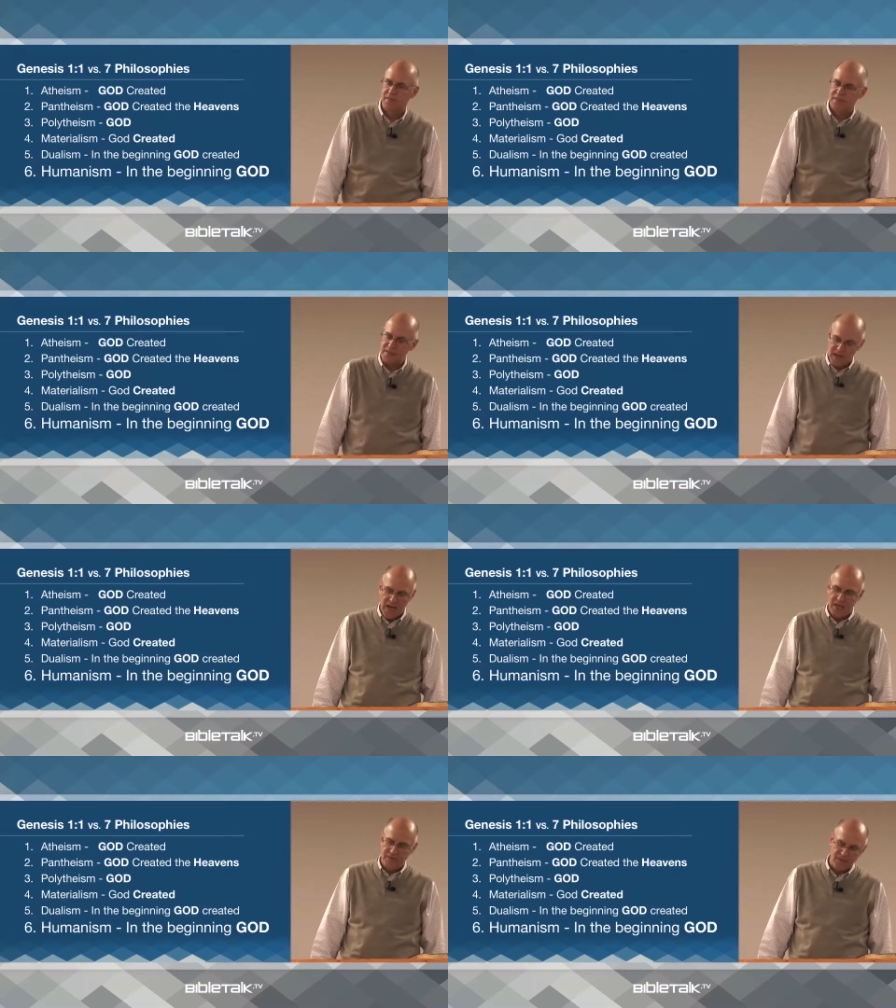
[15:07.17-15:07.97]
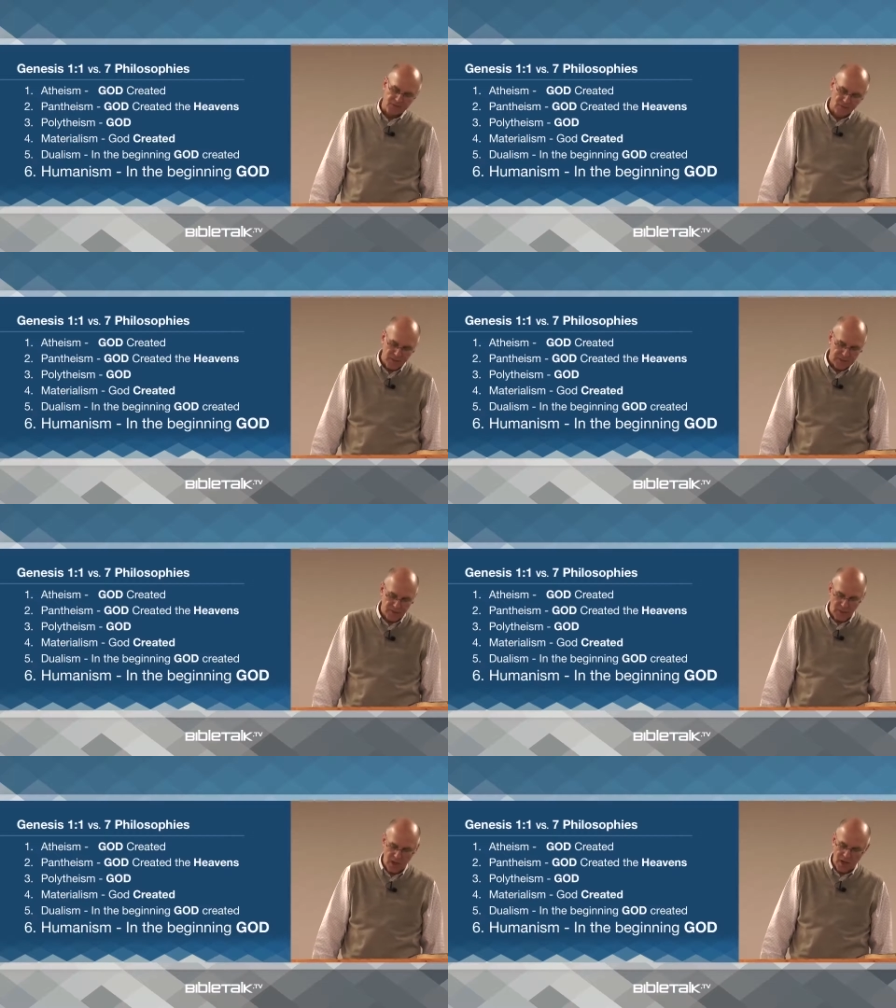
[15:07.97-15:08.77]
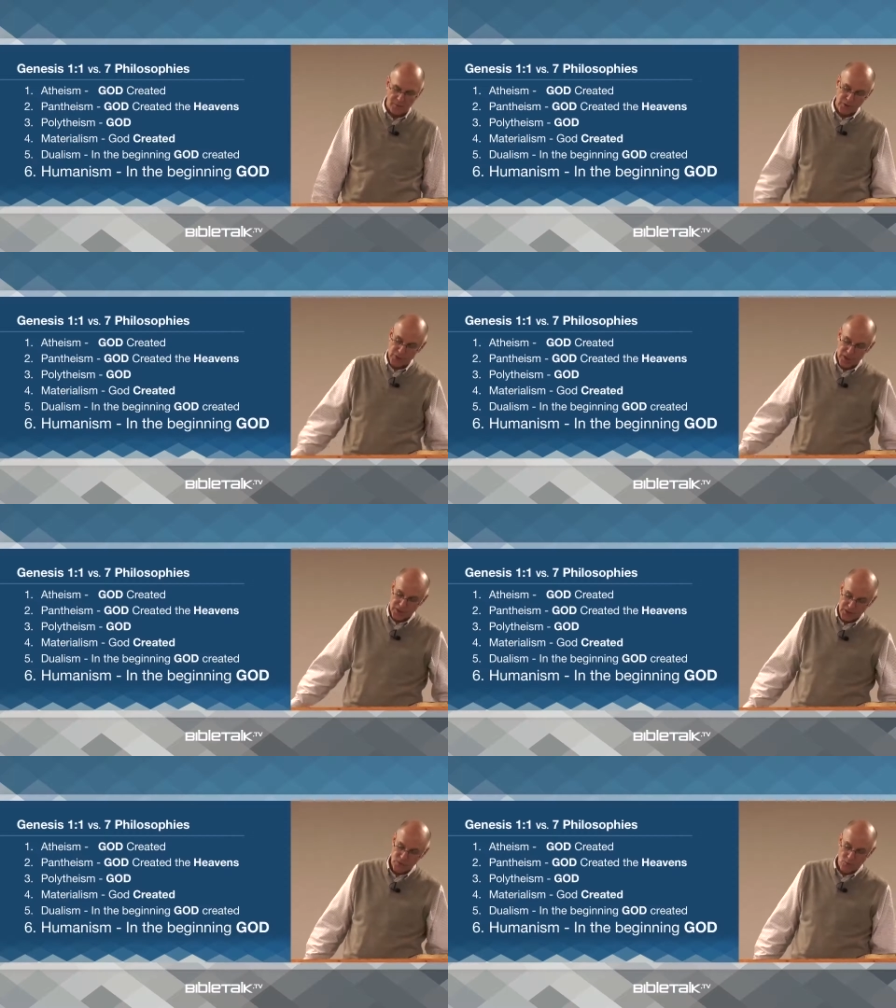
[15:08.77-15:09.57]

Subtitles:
denying that there is a God. But Genesis